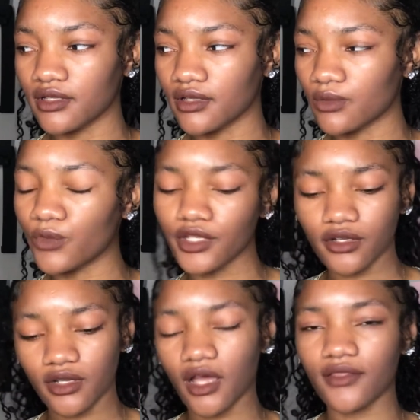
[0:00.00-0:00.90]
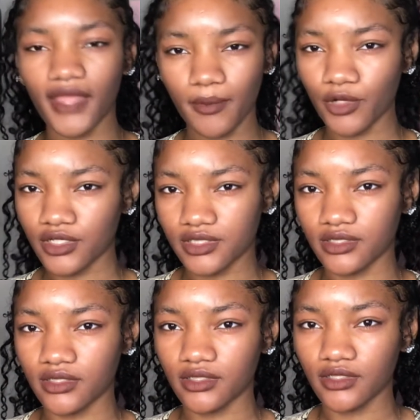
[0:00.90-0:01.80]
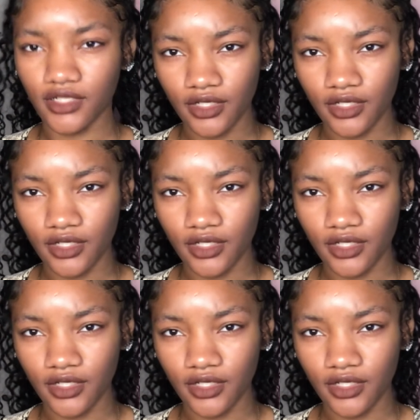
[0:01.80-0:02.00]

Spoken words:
when you're not that person, you know?